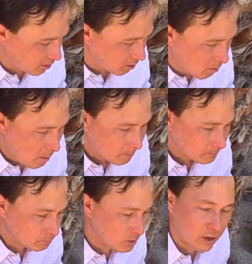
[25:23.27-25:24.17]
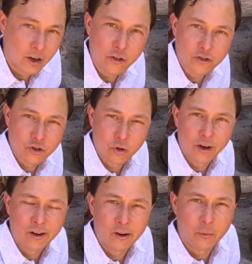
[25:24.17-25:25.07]
here, another
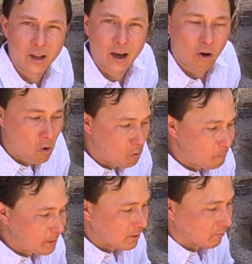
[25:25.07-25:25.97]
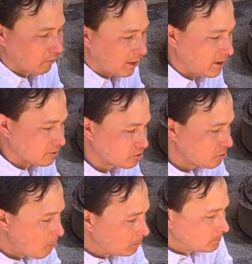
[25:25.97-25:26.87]
story here. We got a whole bed of
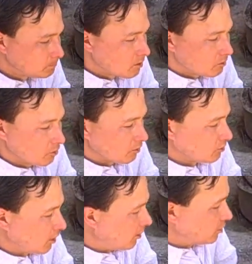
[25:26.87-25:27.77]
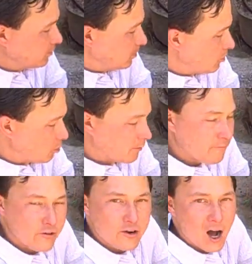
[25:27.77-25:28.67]
lettuce. So this lettuce has been
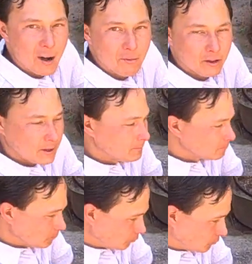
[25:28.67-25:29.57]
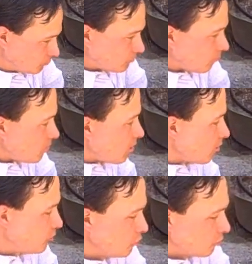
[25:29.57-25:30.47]
growing phenomenally,
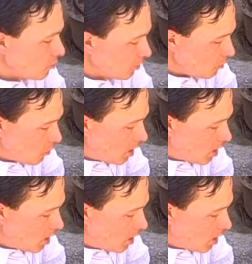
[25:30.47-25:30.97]
doing really